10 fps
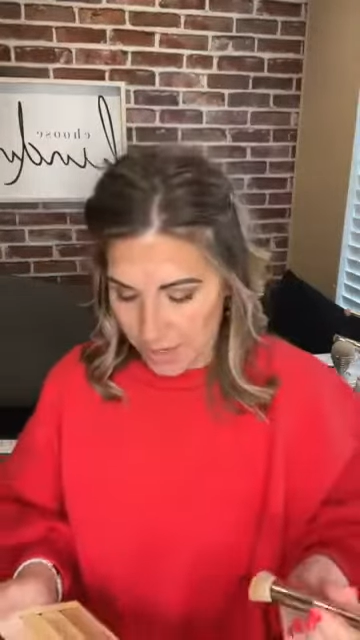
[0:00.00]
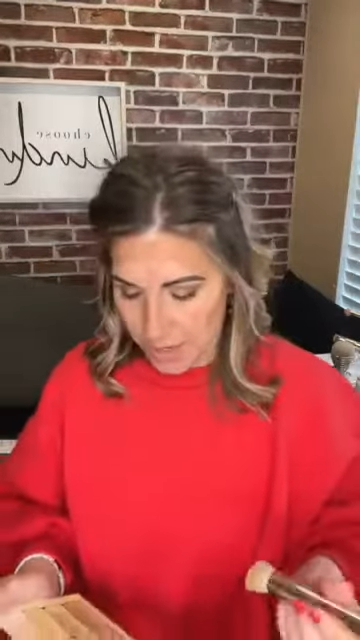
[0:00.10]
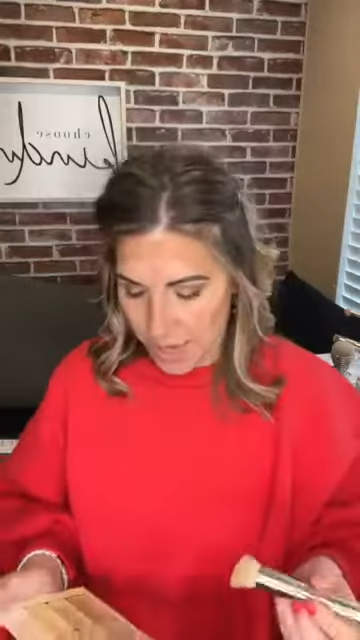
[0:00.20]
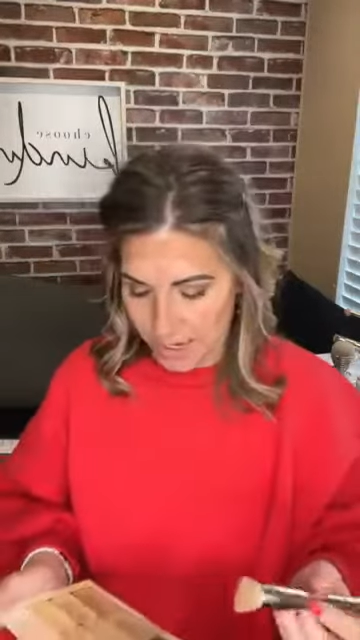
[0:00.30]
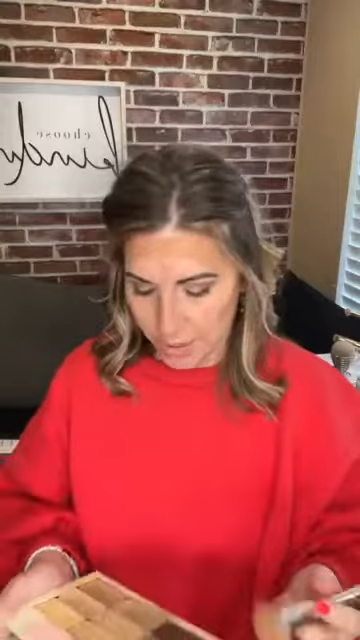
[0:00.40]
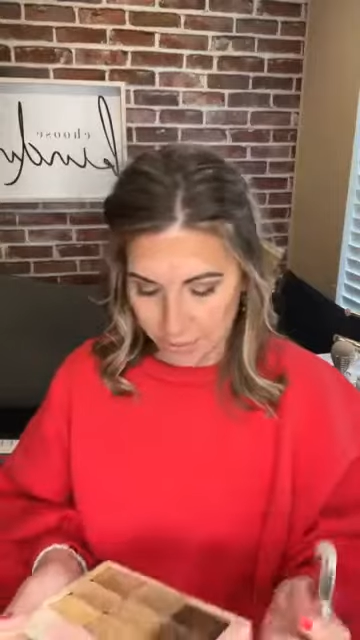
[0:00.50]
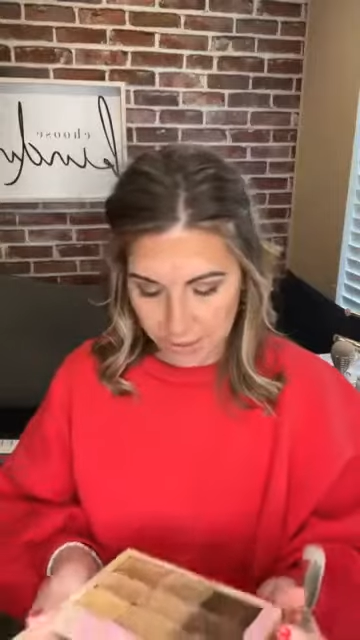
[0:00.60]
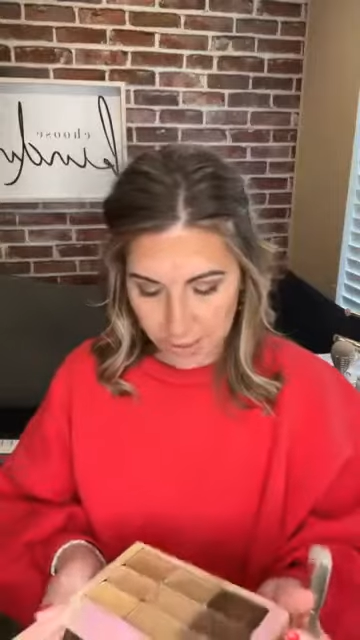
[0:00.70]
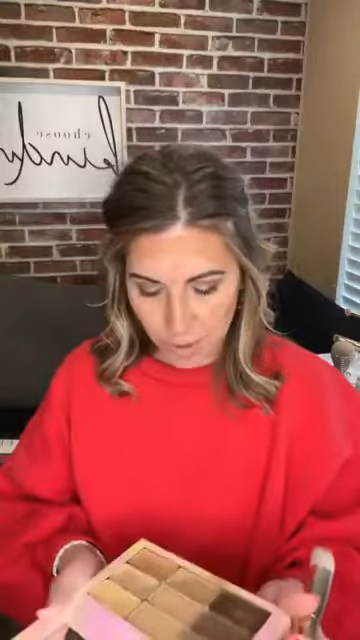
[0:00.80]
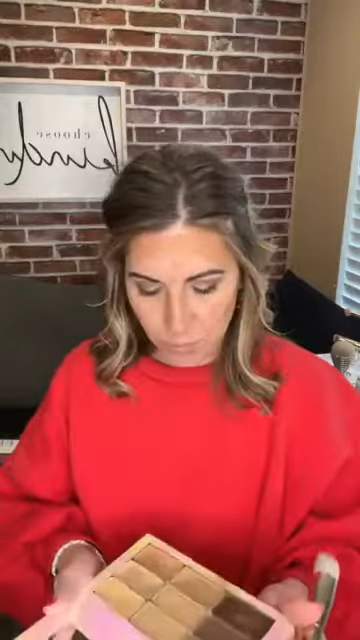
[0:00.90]
And now I'm going
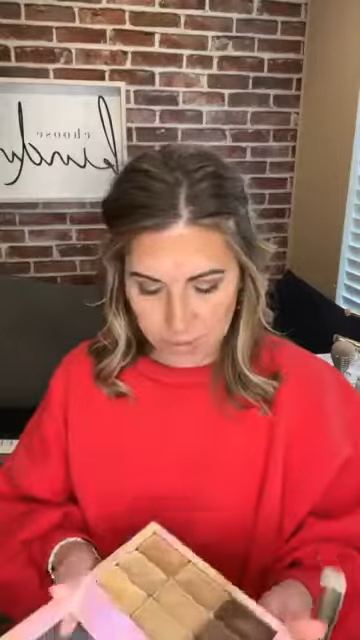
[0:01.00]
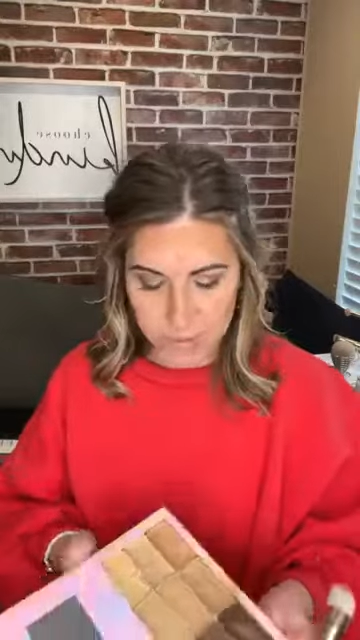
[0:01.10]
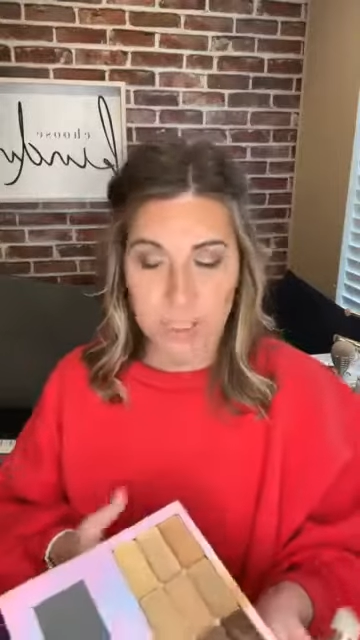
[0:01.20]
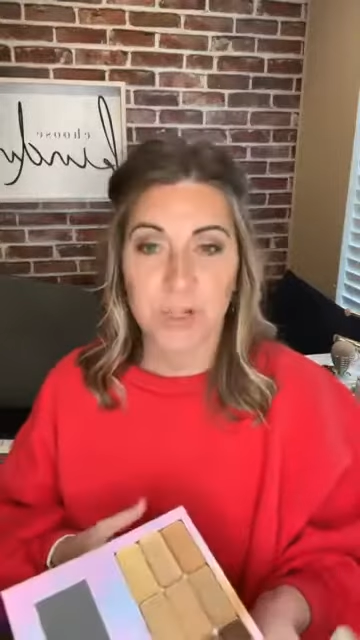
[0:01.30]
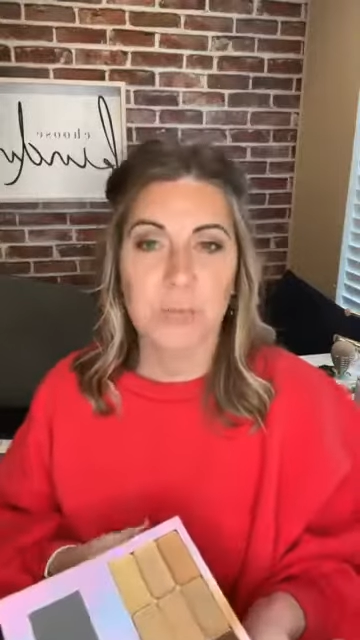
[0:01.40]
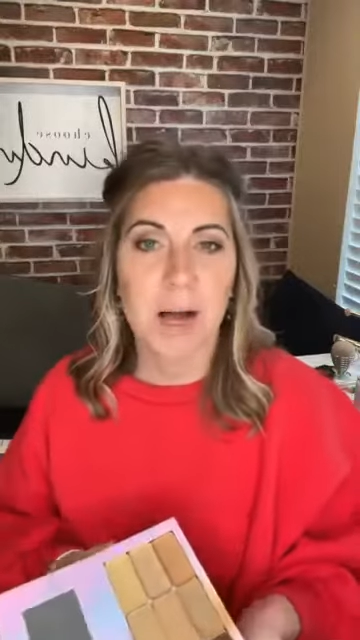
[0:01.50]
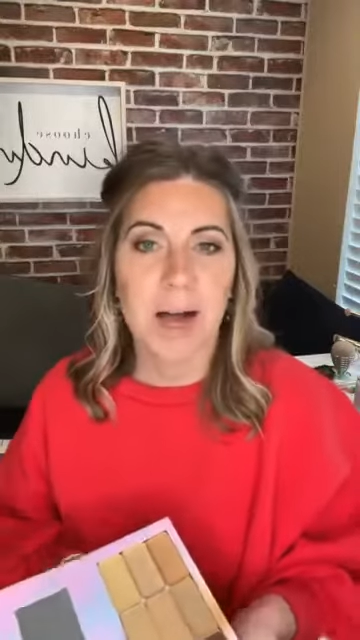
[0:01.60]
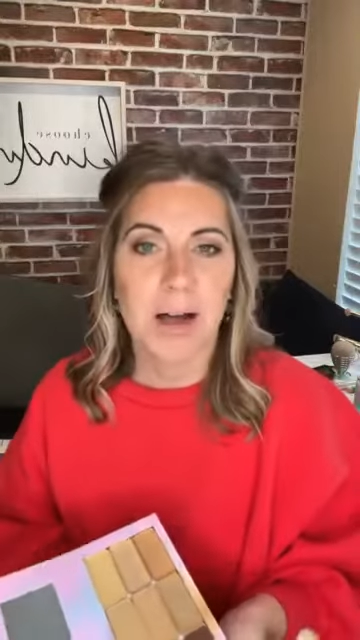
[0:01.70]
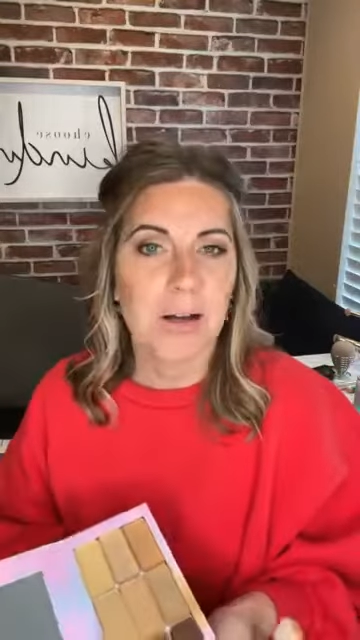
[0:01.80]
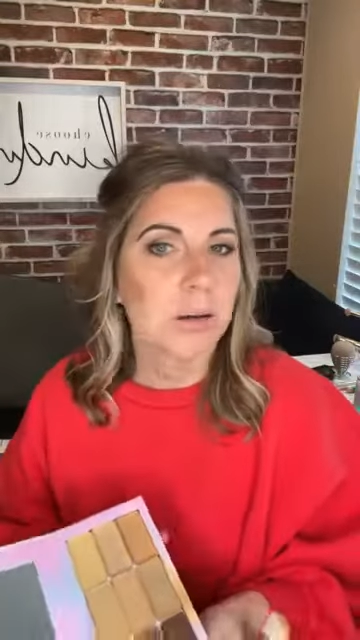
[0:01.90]
to go into my
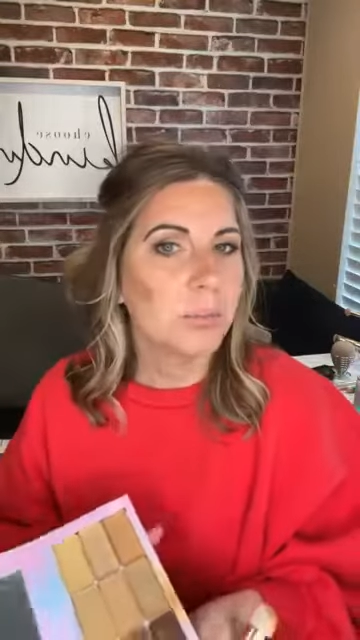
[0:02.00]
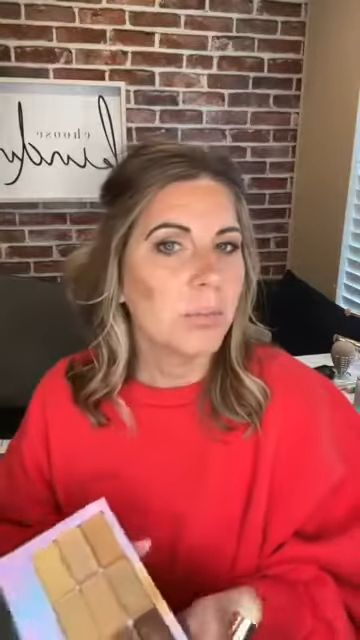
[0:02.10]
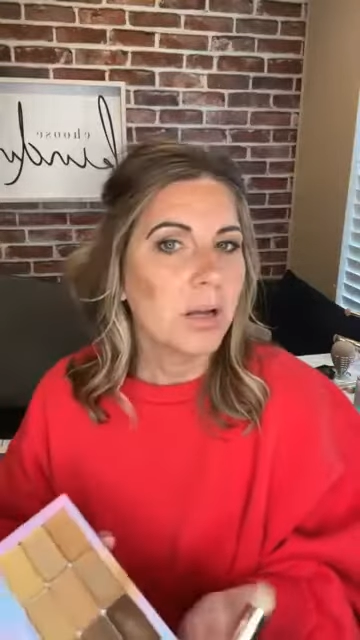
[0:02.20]
um,